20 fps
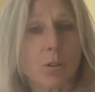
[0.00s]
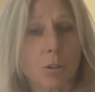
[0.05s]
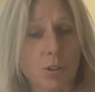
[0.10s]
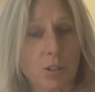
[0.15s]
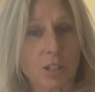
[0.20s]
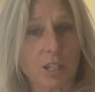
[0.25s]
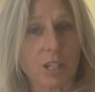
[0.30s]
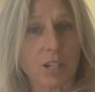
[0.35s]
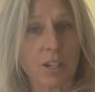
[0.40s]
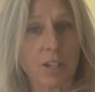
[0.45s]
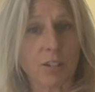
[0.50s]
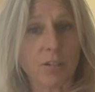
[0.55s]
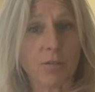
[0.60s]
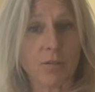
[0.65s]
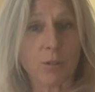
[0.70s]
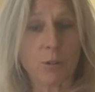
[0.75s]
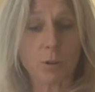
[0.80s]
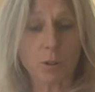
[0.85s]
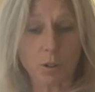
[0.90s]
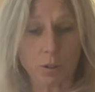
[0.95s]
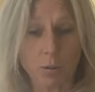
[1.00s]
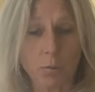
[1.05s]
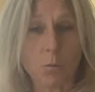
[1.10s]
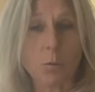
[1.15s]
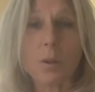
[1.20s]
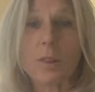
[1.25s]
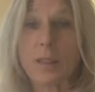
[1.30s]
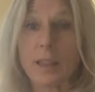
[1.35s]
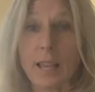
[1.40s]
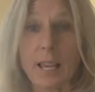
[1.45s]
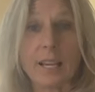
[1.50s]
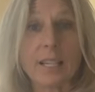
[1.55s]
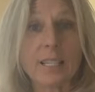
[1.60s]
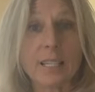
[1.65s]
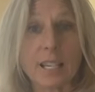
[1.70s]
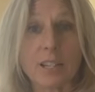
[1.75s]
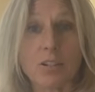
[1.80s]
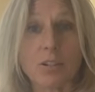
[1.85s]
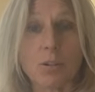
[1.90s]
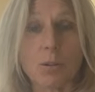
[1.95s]
or sitting on the floor with legs
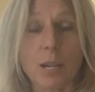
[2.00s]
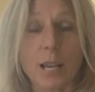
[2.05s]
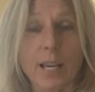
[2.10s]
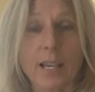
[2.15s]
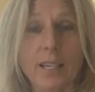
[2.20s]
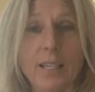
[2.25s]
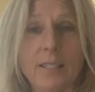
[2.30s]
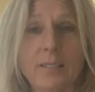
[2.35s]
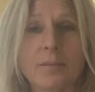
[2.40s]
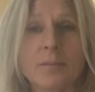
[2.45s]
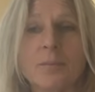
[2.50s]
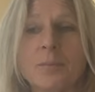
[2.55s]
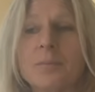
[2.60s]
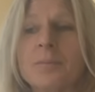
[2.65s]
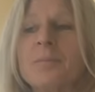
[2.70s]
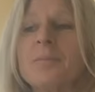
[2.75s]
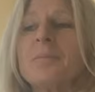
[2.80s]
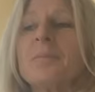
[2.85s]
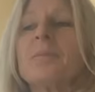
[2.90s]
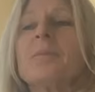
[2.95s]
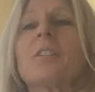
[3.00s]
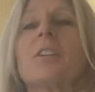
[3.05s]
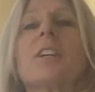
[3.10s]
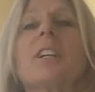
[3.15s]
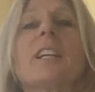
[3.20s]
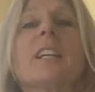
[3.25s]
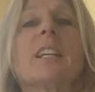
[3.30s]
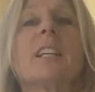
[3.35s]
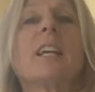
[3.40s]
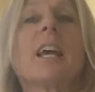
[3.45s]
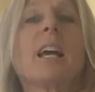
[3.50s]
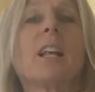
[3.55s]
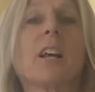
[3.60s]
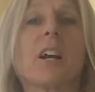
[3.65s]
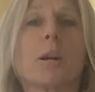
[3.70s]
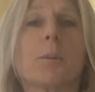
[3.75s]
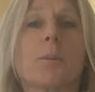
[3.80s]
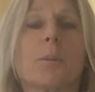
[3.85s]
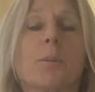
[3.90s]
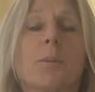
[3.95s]
as you like. You're going to inhale,
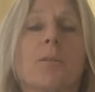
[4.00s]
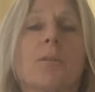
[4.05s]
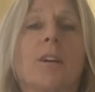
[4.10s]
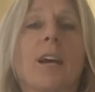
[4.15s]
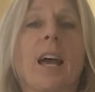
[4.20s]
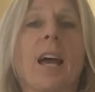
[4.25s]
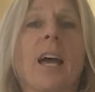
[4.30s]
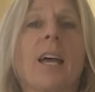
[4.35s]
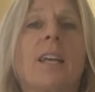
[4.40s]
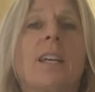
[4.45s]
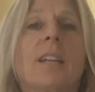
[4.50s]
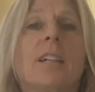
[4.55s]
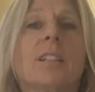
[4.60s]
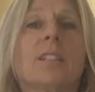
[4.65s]
arms up overhead.